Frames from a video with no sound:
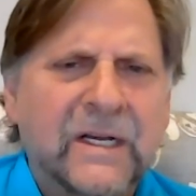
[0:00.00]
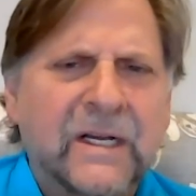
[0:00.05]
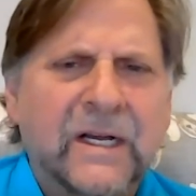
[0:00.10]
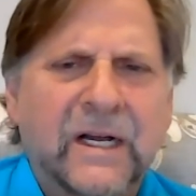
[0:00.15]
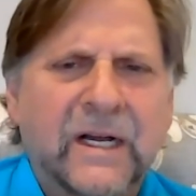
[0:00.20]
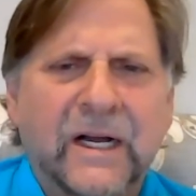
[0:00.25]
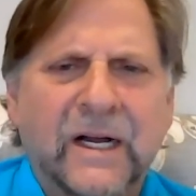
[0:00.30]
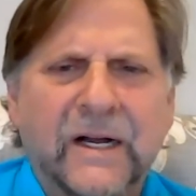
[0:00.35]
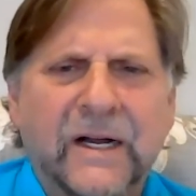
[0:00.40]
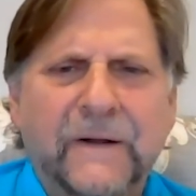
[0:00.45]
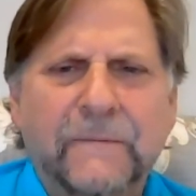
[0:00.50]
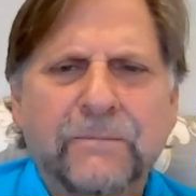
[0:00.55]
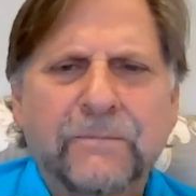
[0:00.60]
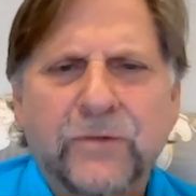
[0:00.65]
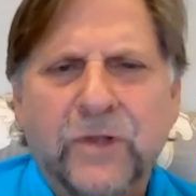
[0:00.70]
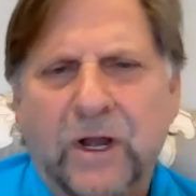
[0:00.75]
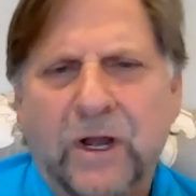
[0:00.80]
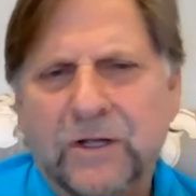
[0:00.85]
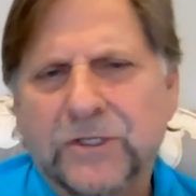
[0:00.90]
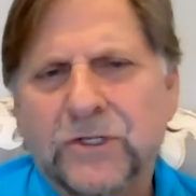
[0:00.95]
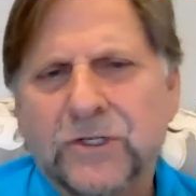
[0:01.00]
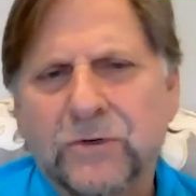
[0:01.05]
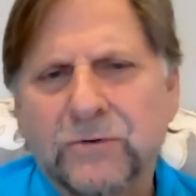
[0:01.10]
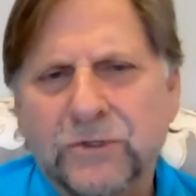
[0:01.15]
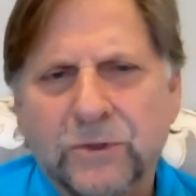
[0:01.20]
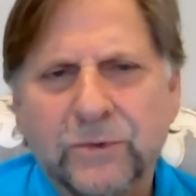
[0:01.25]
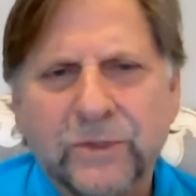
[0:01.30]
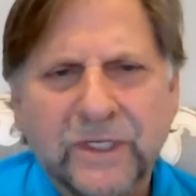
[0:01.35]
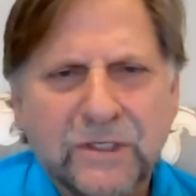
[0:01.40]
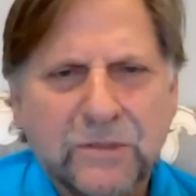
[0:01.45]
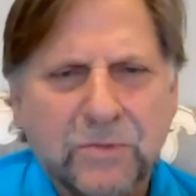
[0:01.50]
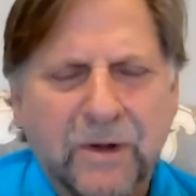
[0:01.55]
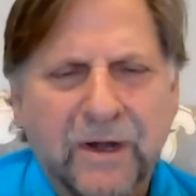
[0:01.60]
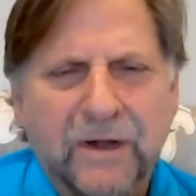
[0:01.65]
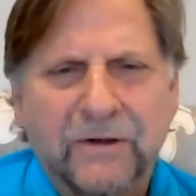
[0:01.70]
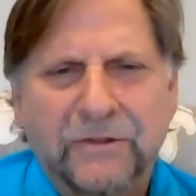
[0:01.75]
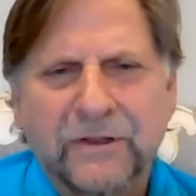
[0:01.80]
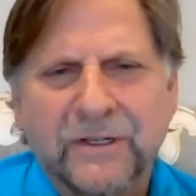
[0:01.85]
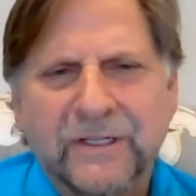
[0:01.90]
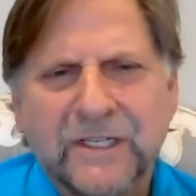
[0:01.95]
Mm-hmm. Also, doing
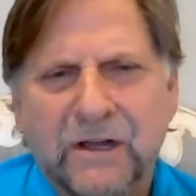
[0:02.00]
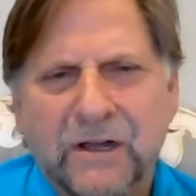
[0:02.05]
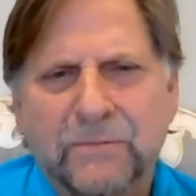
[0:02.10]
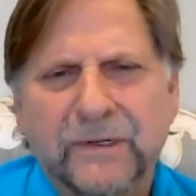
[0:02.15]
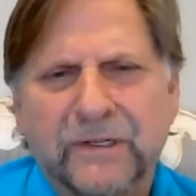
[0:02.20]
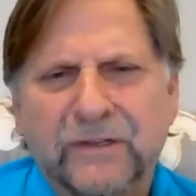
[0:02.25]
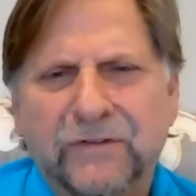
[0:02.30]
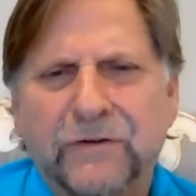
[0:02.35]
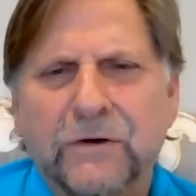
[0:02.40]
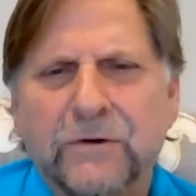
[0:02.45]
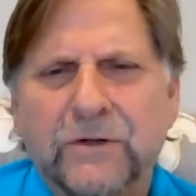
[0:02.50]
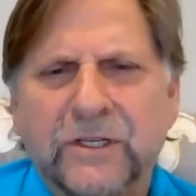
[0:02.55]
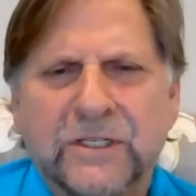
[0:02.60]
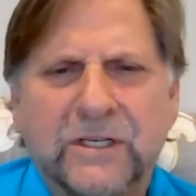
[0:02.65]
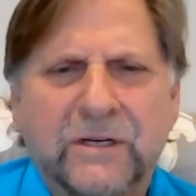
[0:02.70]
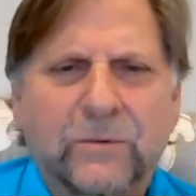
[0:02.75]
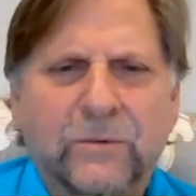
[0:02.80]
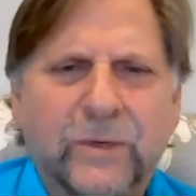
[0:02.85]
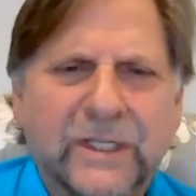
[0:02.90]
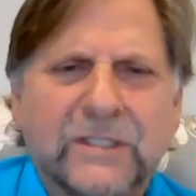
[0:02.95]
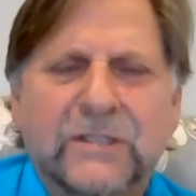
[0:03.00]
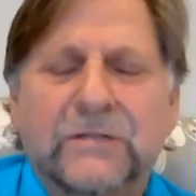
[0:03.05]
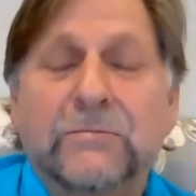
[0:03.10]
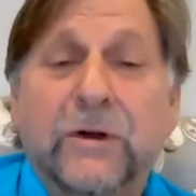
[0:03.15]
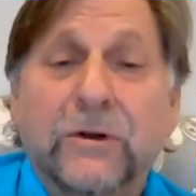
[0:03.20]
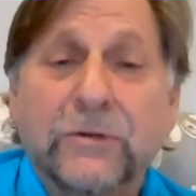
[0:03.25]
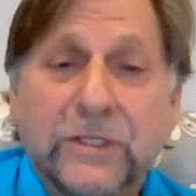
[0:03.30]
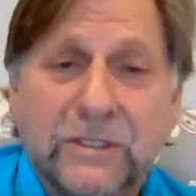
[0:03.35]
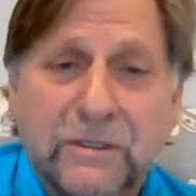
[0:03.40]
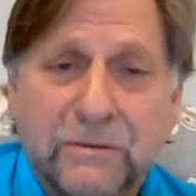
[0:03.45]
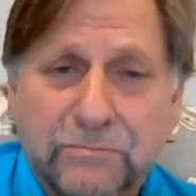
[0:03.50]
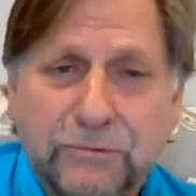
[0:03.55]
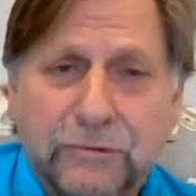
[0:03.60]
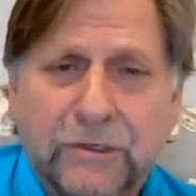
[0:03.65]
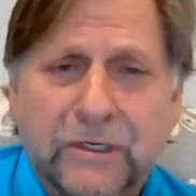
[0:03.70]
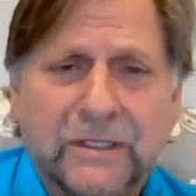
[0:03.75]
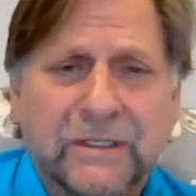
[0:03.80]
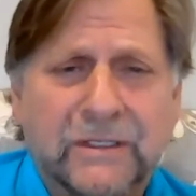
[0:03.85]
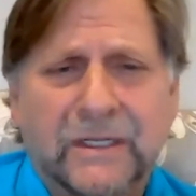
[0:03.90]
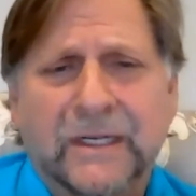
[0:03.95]
smaller things help us focus on what's the most
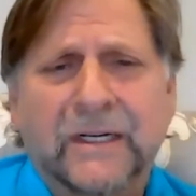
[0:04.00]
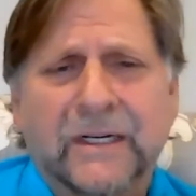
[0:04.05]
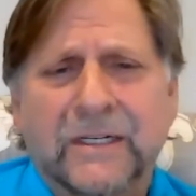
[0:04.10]
important thing.